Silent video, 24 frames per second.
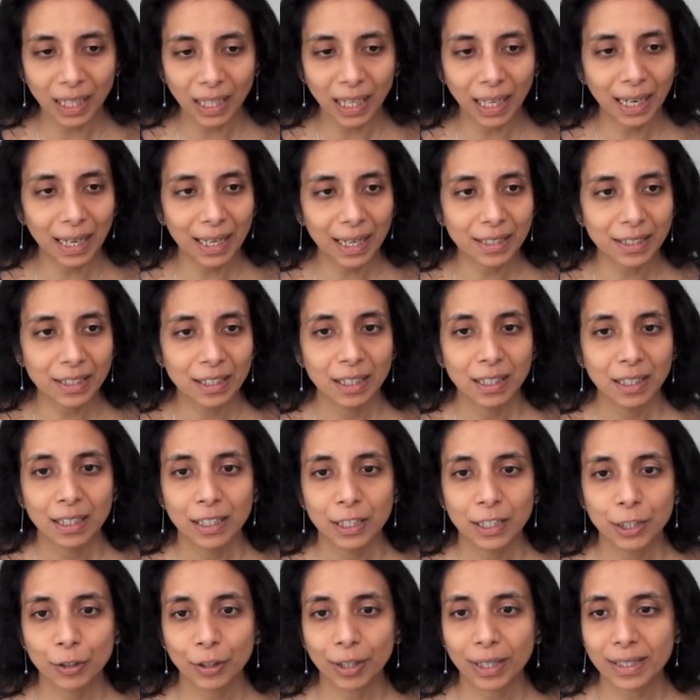And
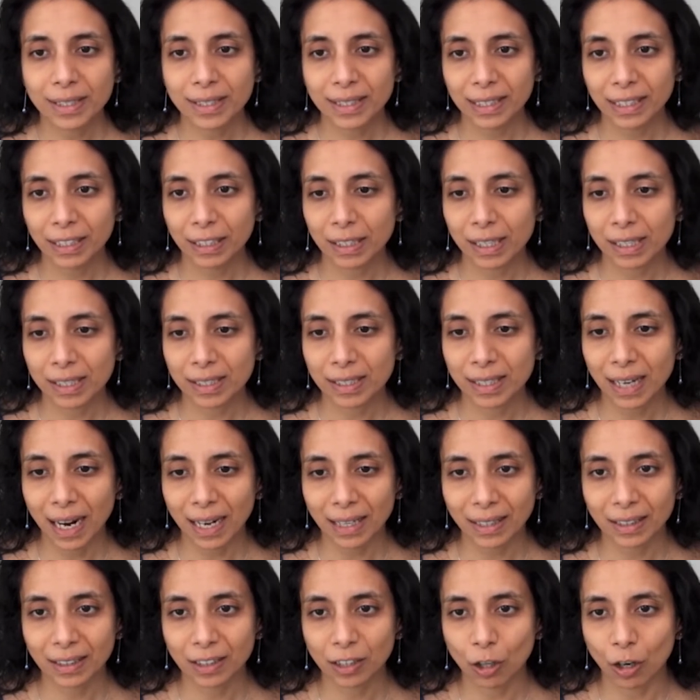you can see a
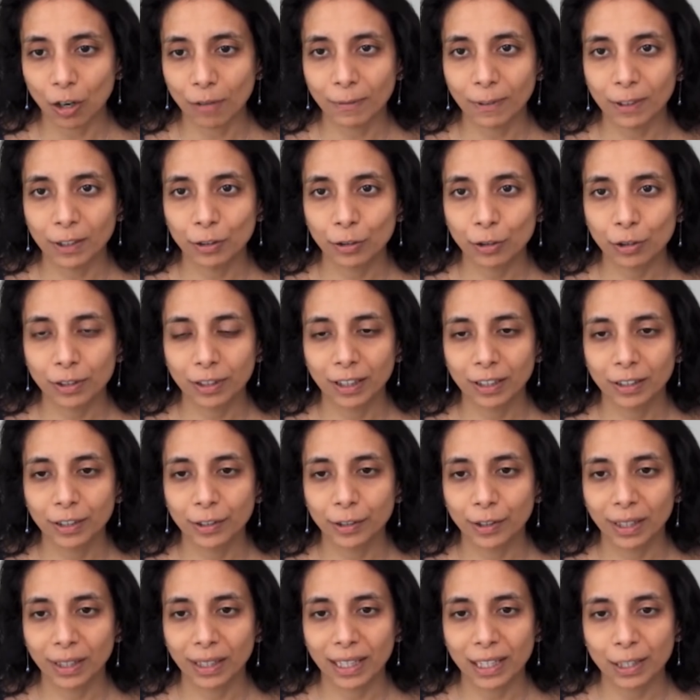standard convolutional
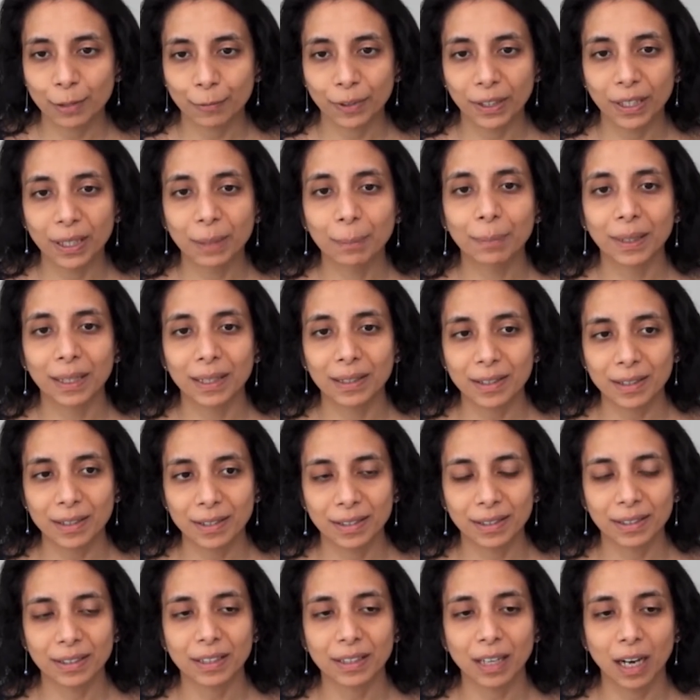neural network
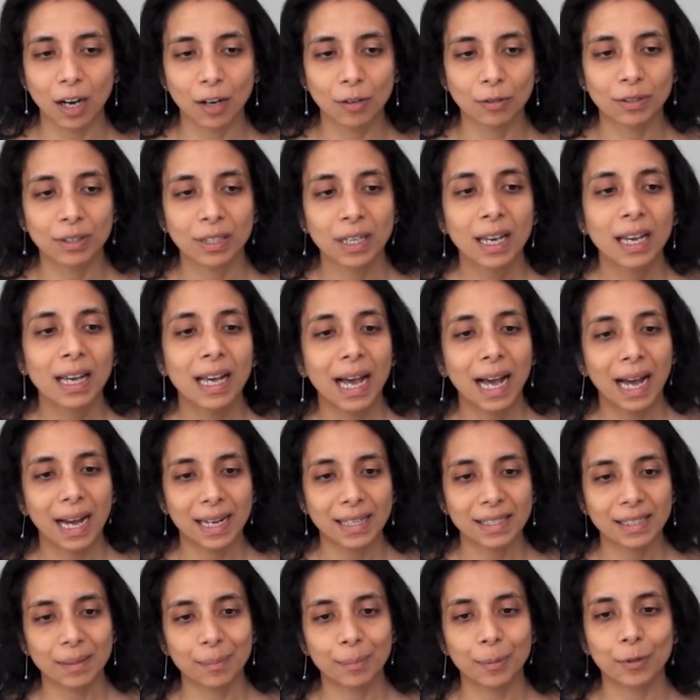blurs it out
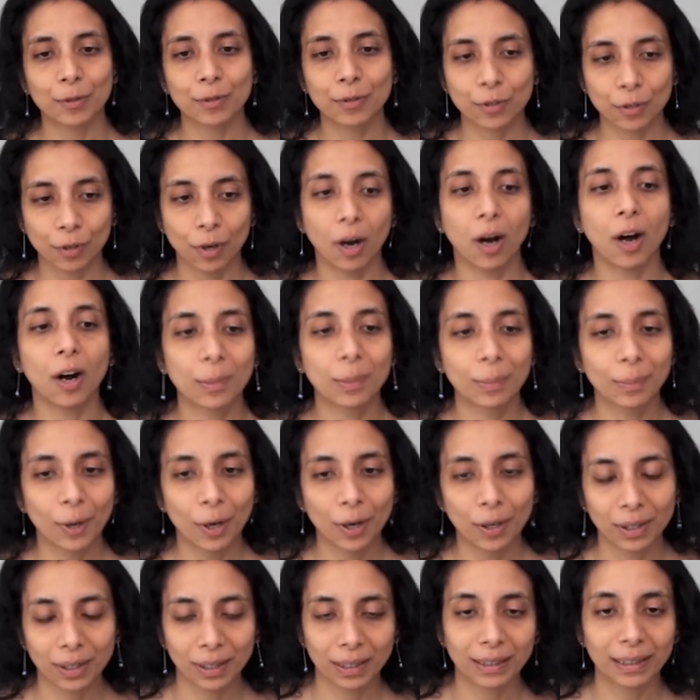as opposed to our
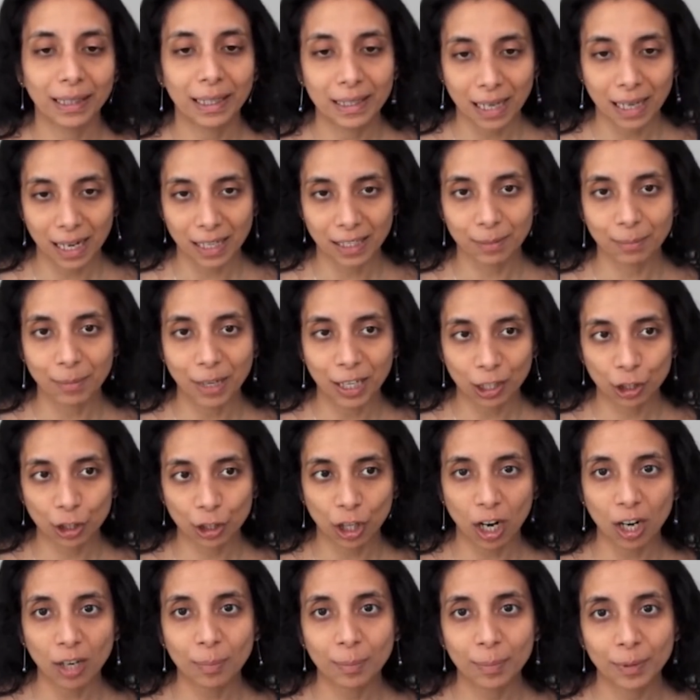model that has much
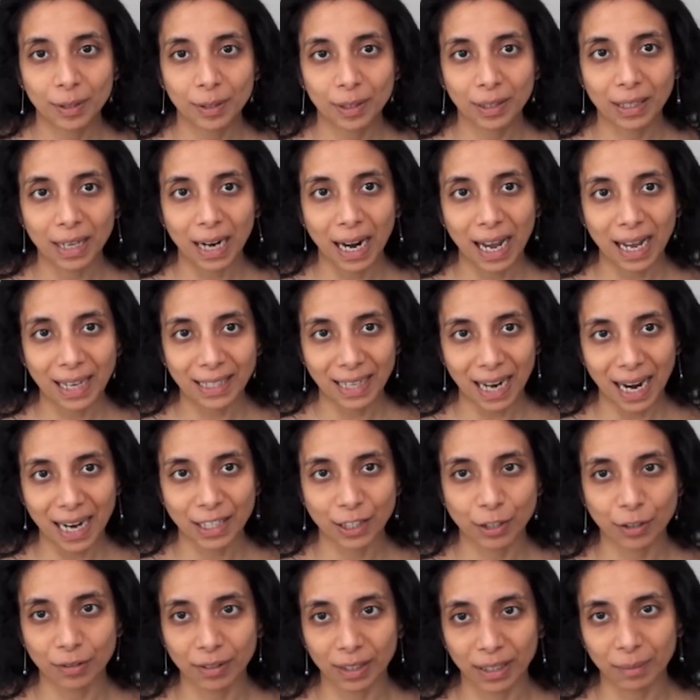sharper and
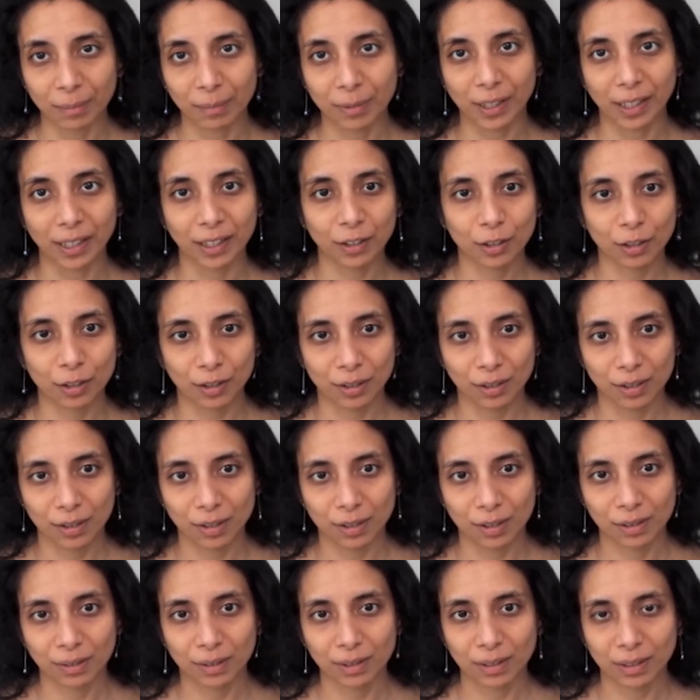accurate
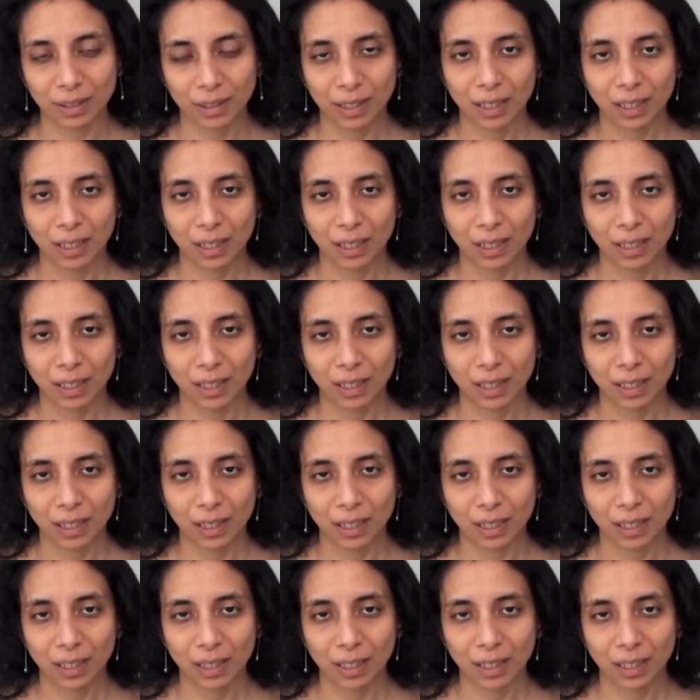predictions.